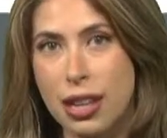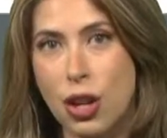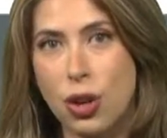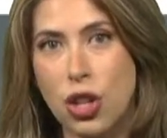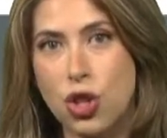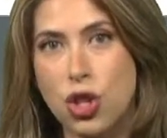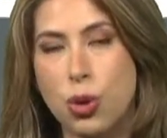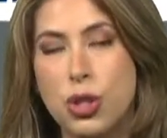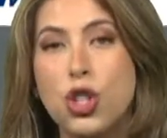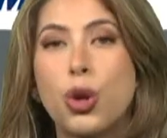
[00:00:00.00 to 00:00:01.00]
thing that you need to
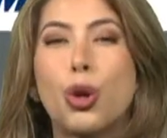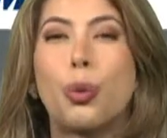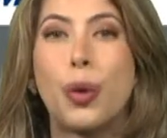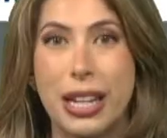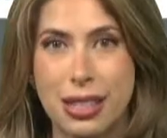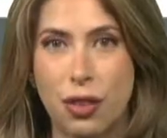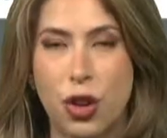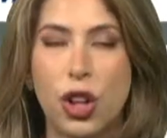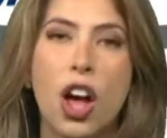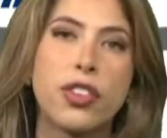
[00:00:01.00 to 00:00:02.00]
do is know your risk.
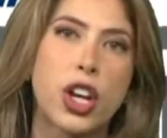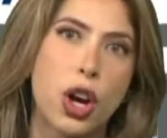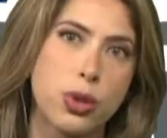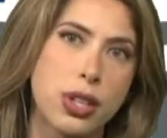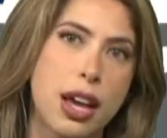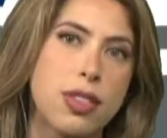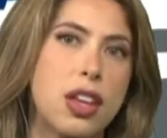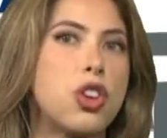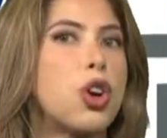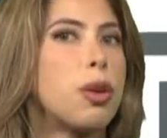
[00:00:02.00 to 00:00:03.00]
If you're along the coastline,
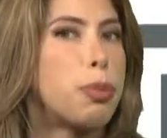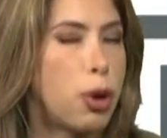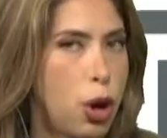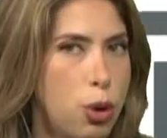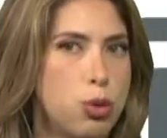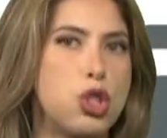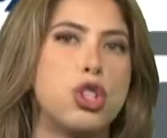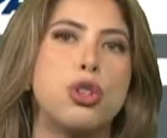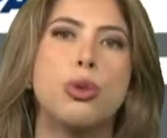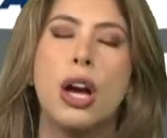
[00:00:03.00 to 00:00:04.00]
then you're prone
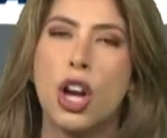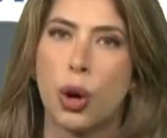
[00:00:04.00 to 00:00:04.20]
to